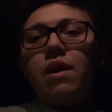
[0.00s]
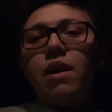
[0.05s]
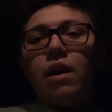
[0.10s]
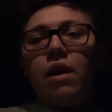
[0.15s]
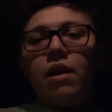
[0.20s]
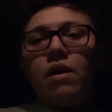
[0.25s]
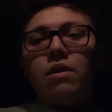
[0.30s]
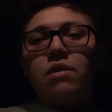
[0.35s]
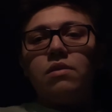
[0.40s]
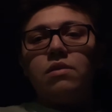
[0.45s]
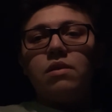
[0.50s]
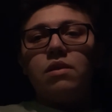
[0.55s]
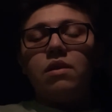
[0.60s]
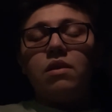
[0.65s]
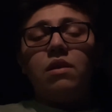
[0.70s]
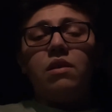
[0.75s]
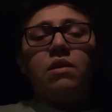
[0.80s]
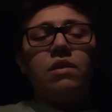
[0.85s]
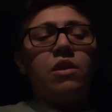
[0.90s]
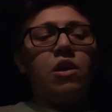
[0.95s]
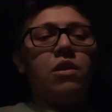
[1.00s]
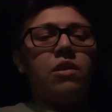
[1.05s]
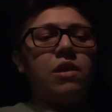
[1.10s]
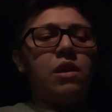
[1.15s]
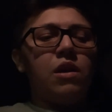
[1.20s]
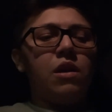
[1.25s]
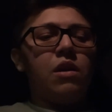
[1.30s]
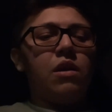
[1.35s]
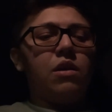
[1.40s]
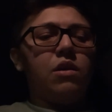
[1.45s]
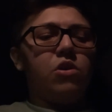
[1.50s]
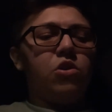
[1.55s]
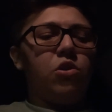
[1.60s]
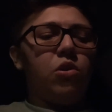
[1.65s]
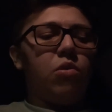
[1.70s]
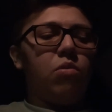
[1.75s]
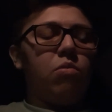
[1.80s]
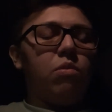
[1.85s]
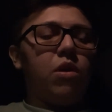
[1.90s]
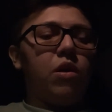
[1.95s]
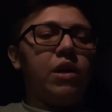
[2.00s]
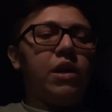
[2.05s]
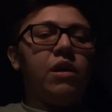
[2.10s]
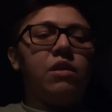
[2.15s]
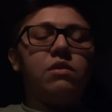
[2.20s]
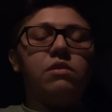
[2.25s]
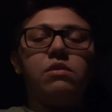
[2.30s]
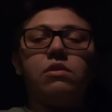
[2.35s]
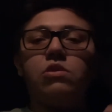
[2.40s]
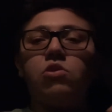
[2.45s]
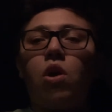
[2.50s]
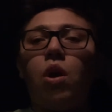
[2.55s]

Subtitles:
And nothing, against